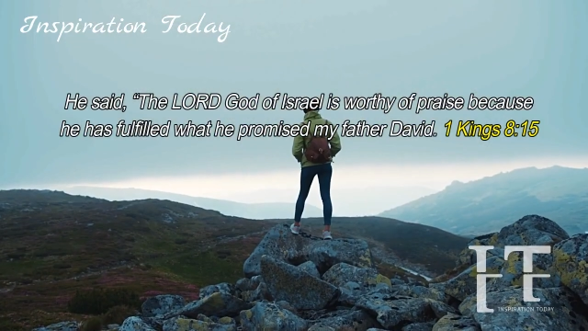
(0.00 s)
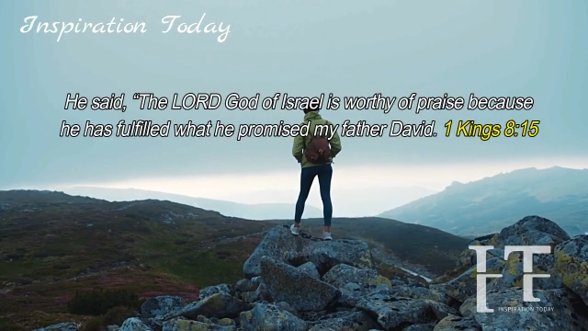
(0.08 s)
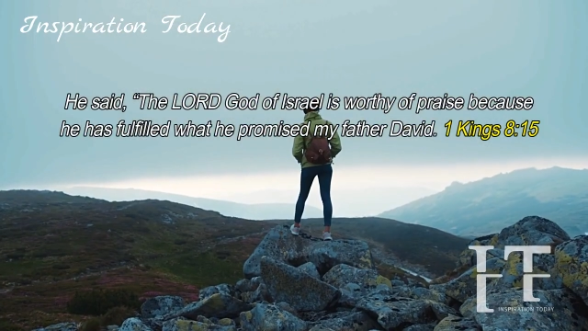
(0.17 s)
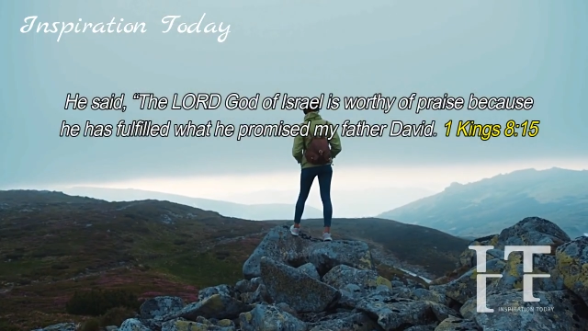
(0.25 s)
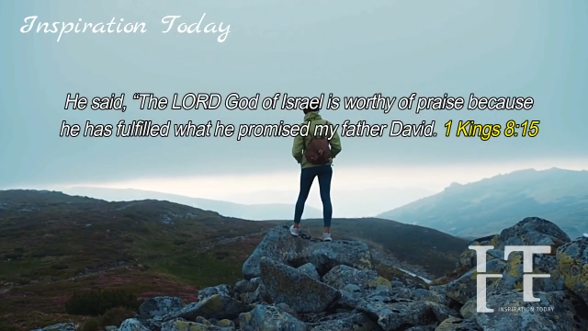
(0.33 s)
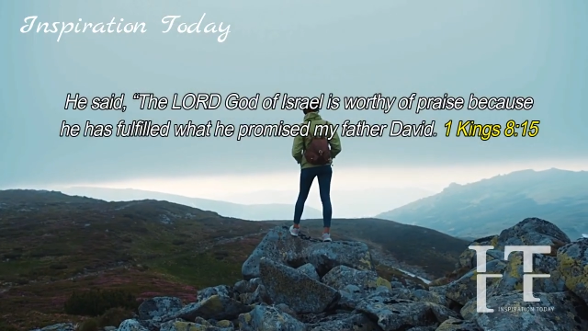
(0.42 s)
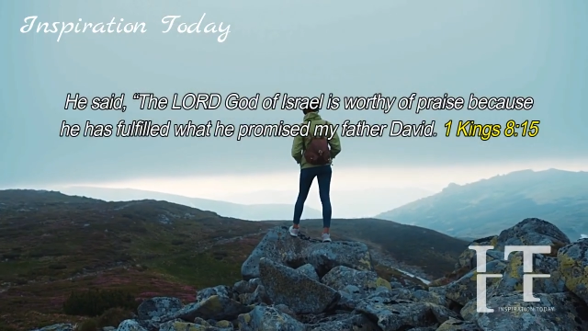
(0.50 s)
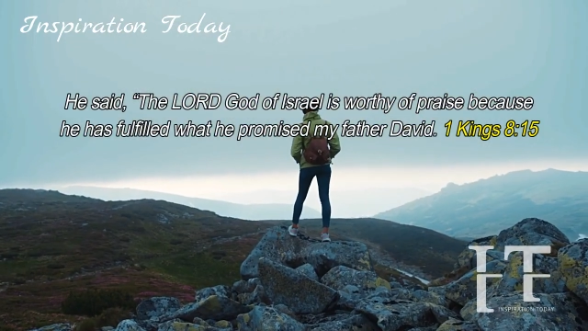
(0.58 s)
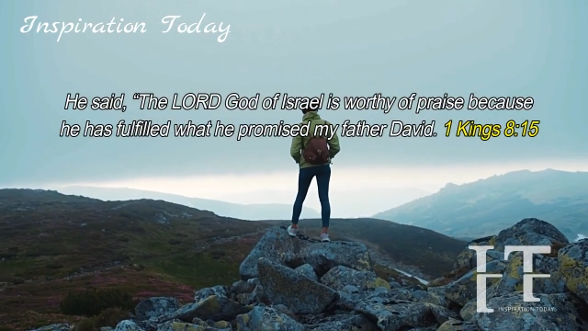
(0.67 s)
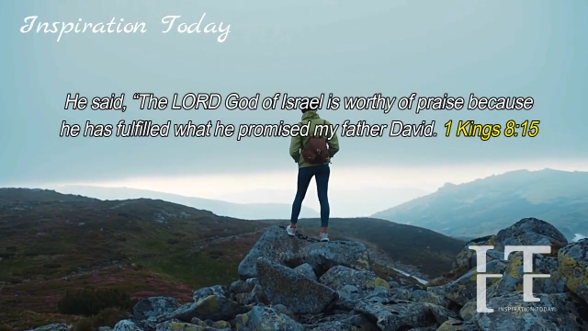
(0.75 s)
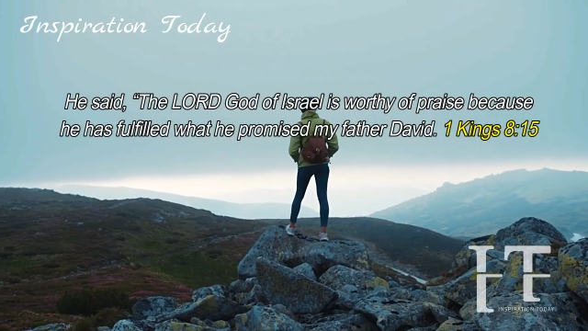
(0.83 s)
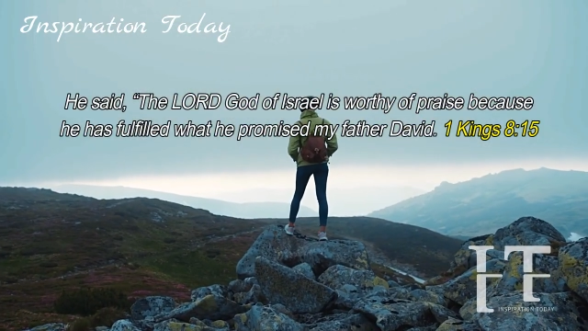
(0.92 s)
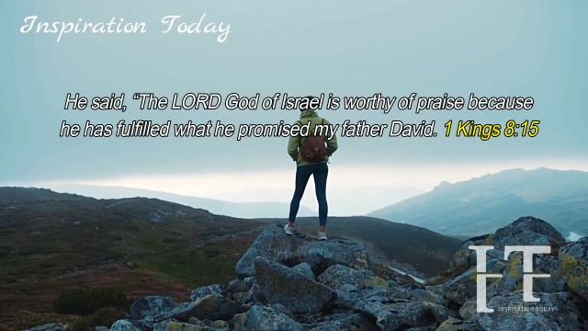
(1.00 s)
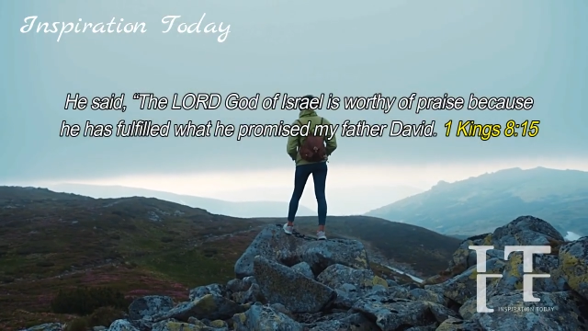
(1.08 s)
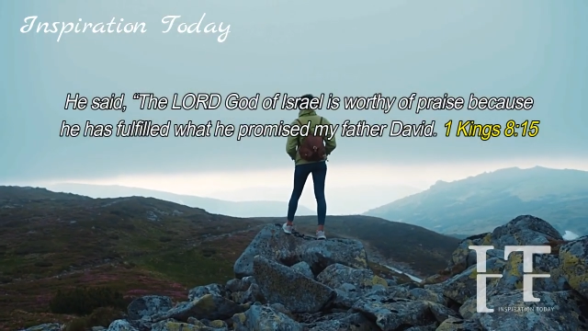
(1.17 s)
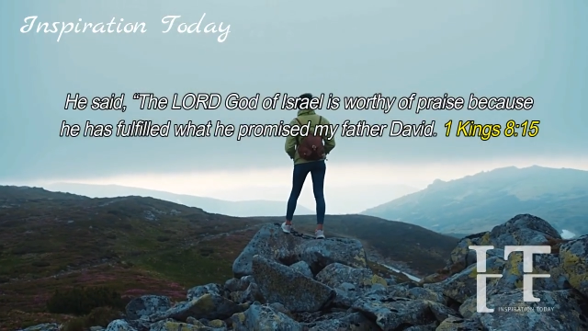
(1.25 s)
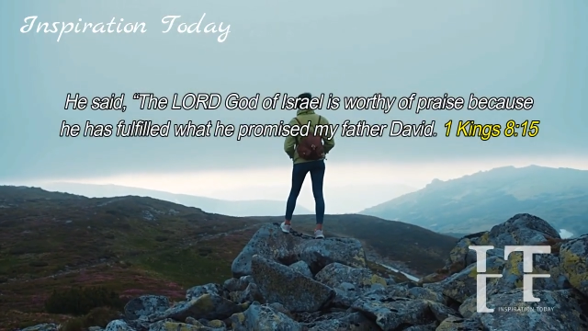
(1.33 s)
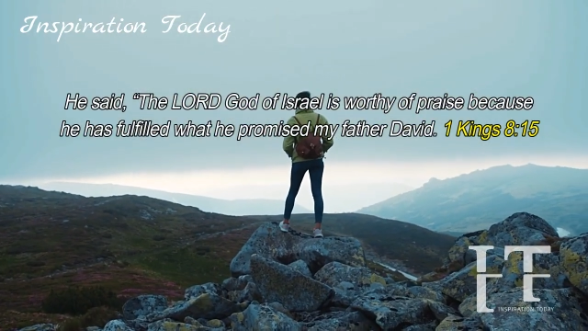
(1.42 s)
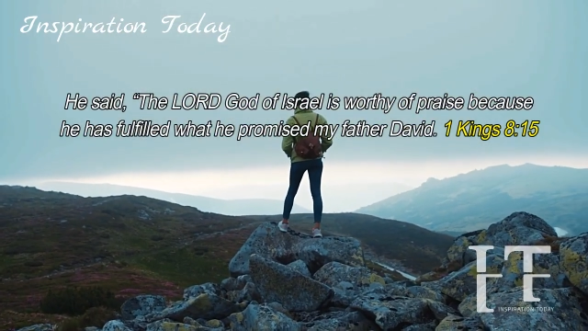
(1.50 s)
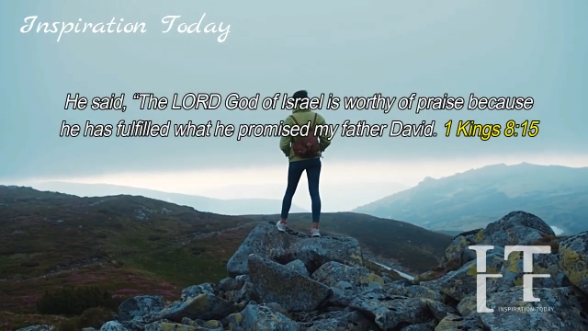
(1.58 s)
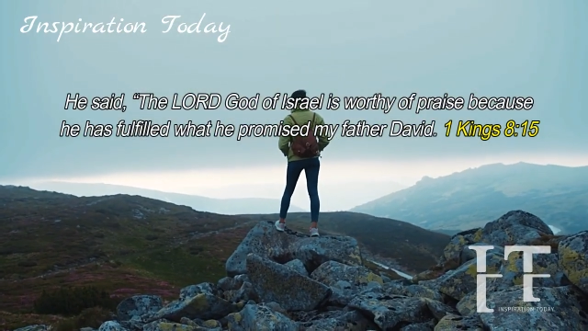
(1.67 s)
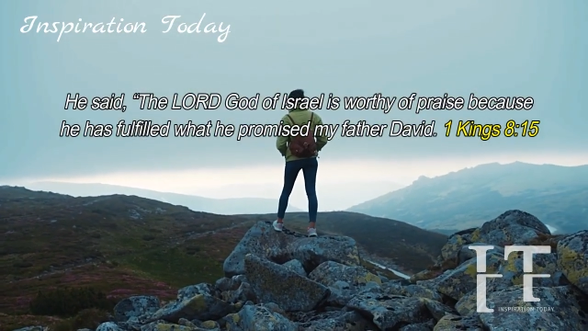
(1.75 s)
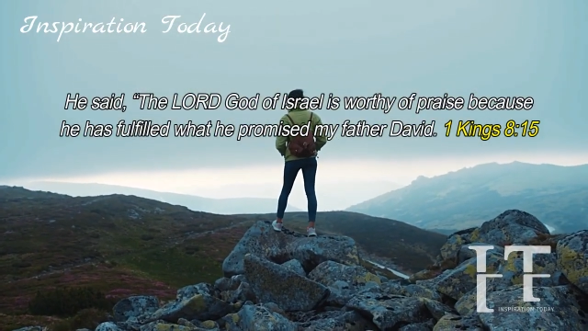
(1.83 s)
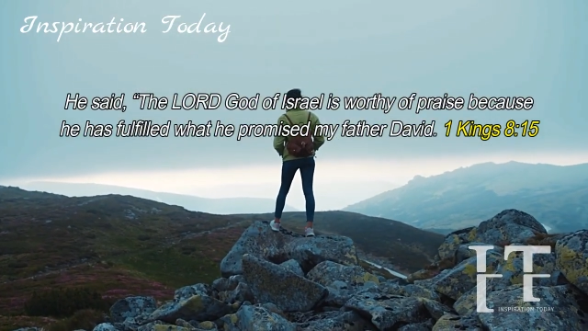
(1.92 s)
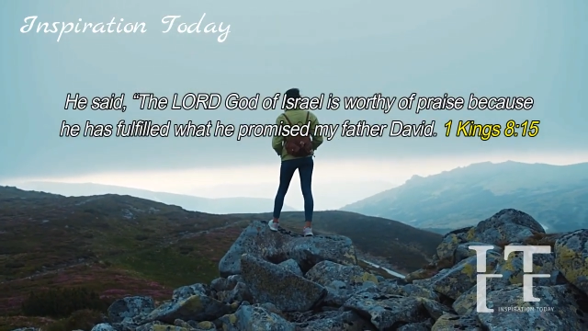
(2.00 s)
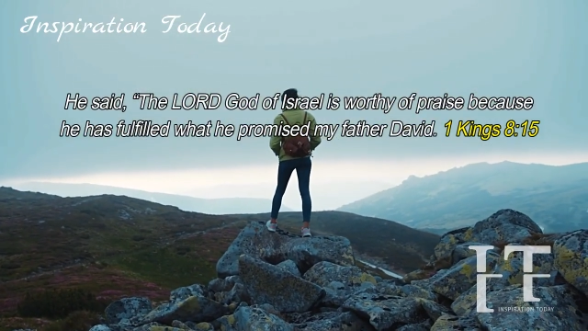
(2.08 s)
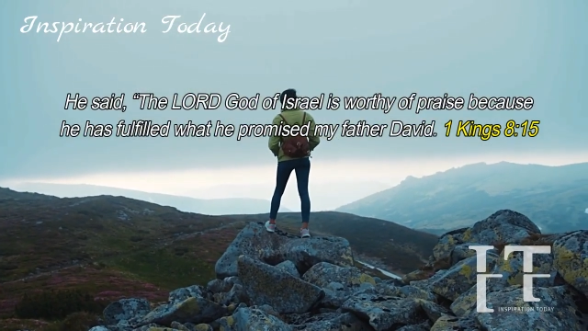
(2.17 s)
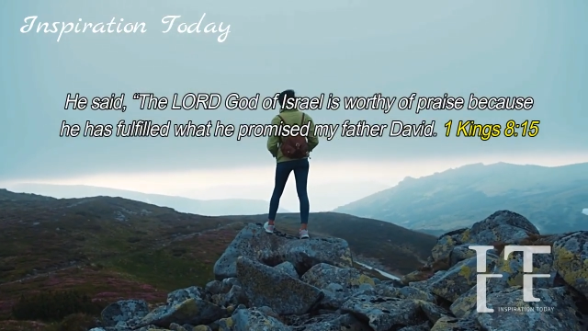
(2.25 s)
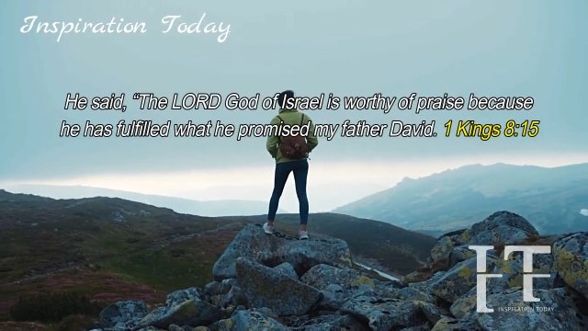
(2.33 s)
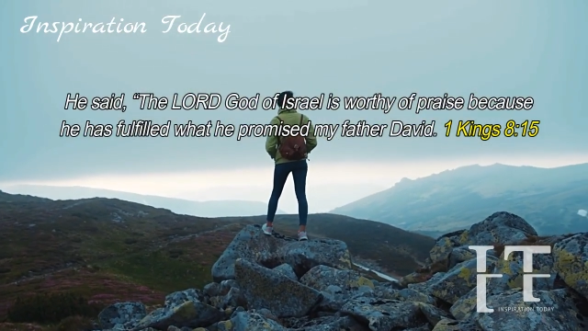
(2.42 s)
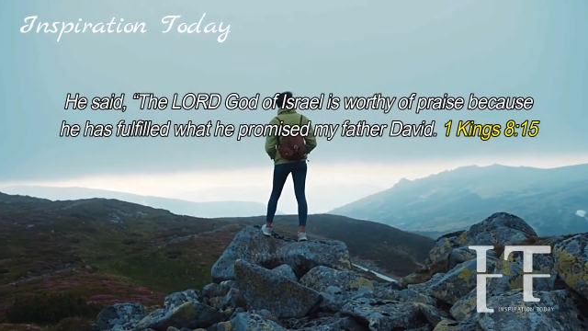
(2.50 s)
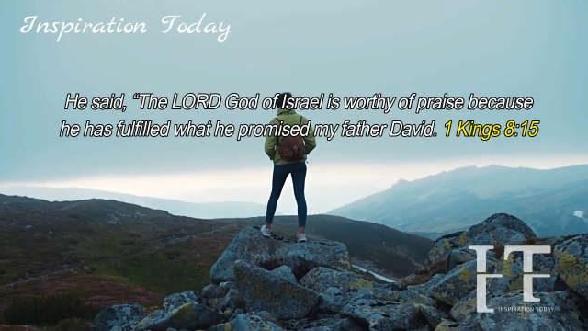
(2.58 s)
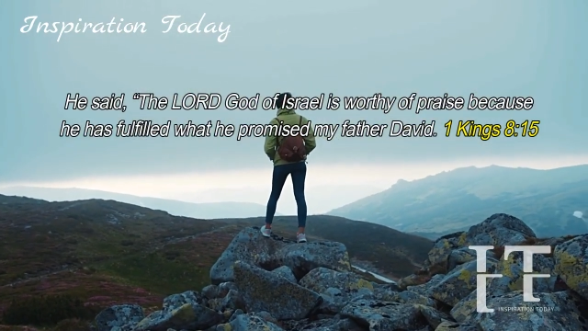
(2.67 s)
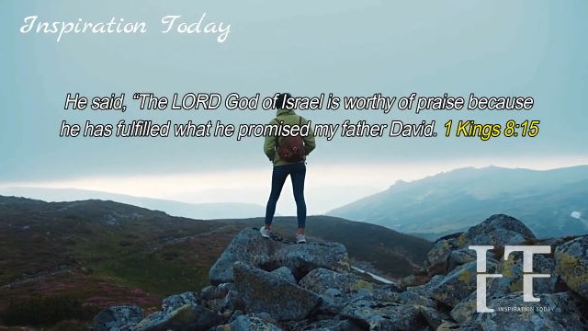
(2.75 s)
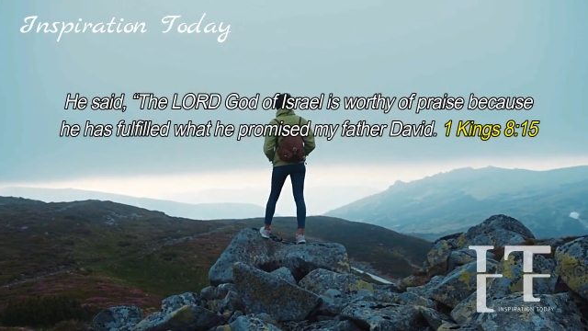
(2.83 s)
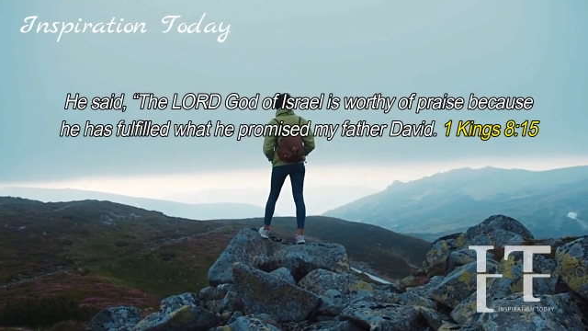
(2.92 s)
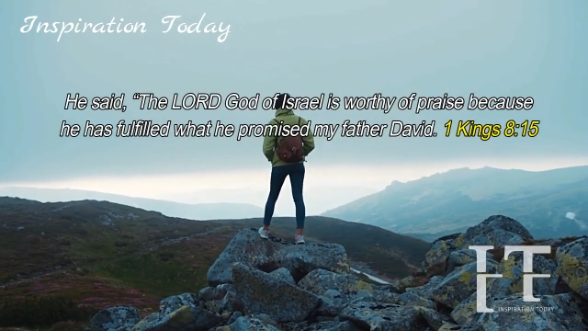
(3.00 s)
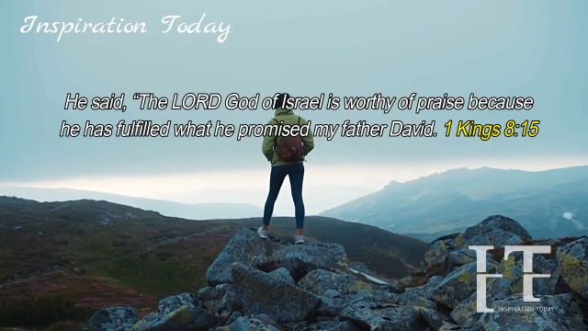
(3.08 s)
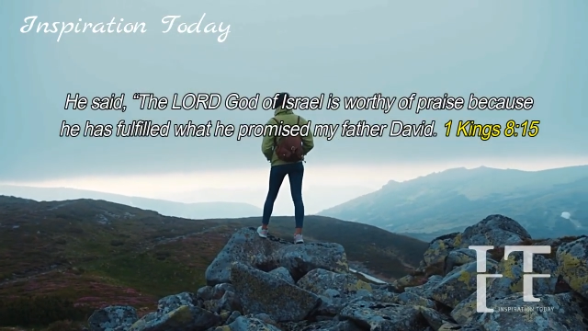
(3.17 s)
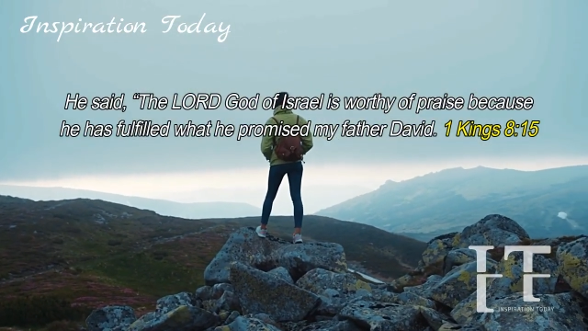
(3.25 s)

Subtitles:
[unreadable: no face in view]